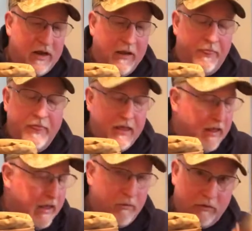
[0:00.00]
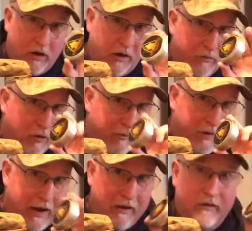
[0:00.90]
kit. And we'll talk more
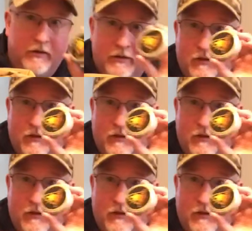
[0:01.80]
about